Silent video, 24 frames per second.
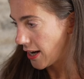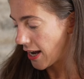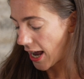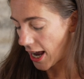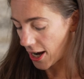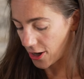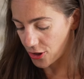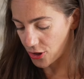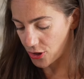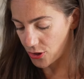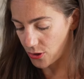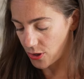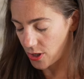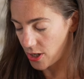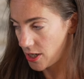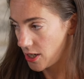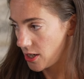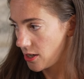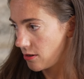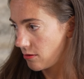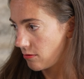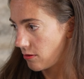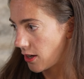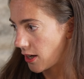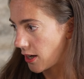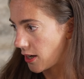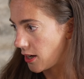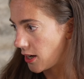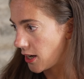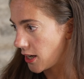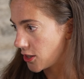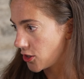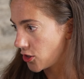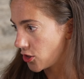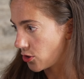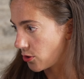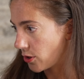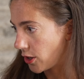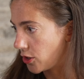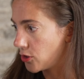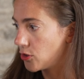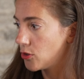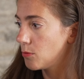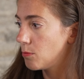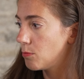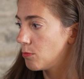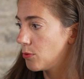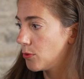actually, and let's try
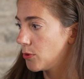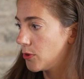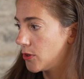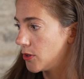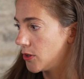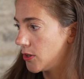to put